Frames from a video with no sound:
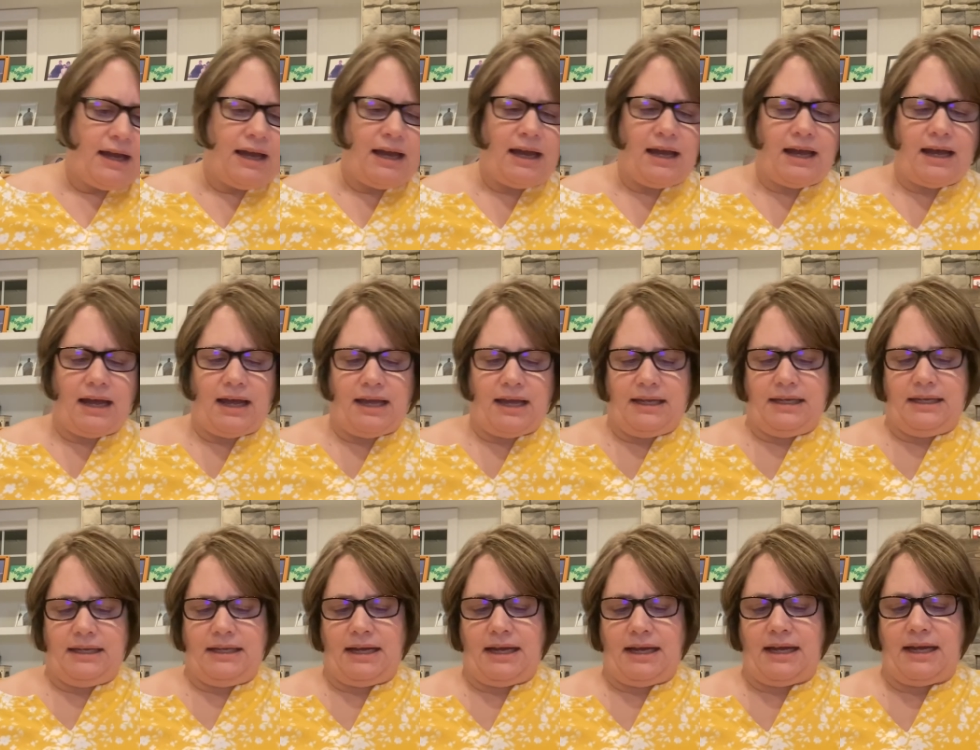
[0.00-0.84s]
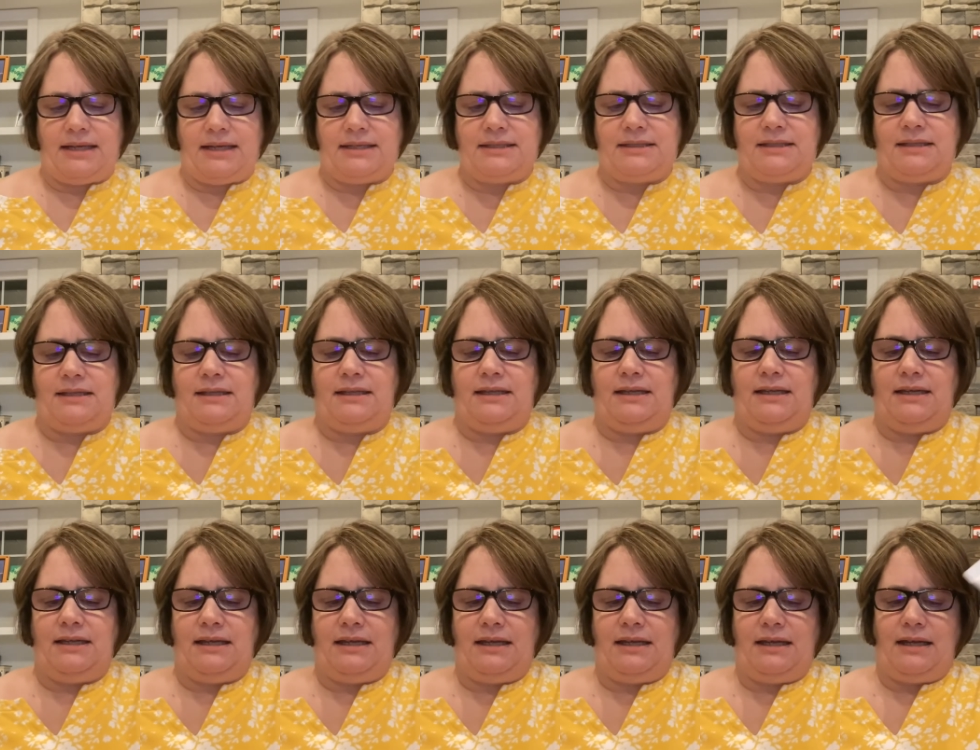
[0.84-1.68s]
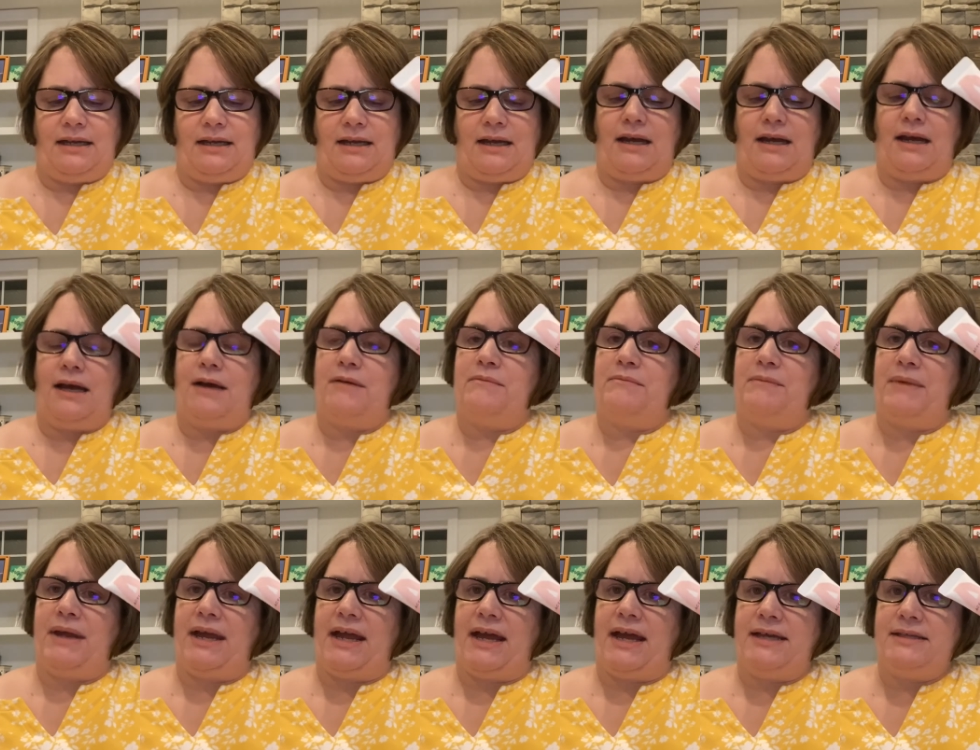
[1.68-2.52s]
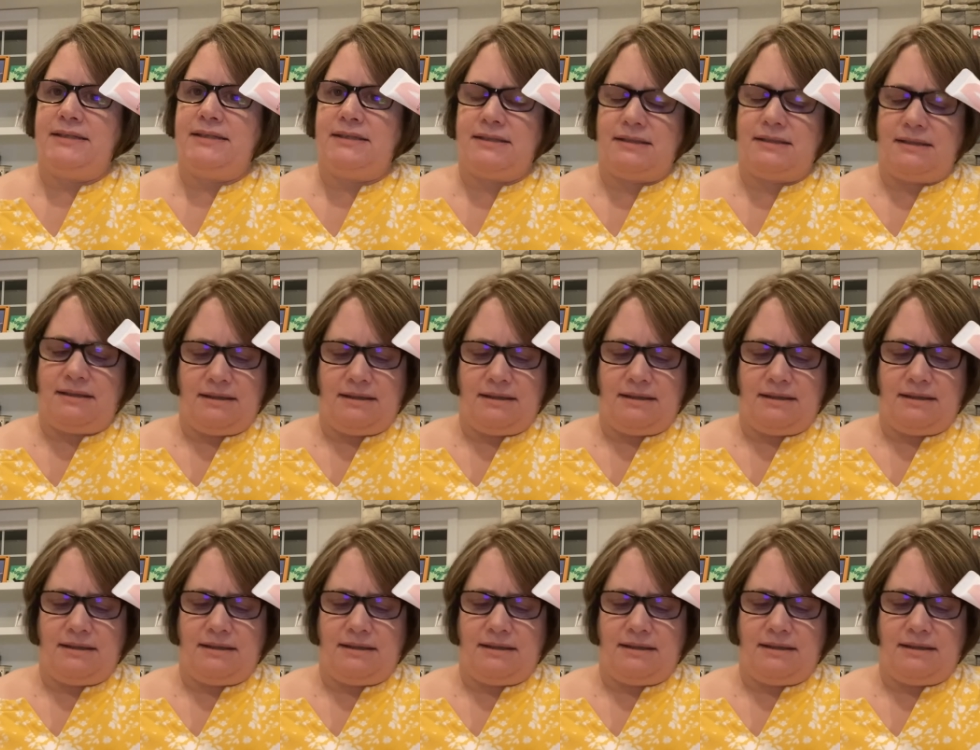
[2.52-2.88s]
I got the mask.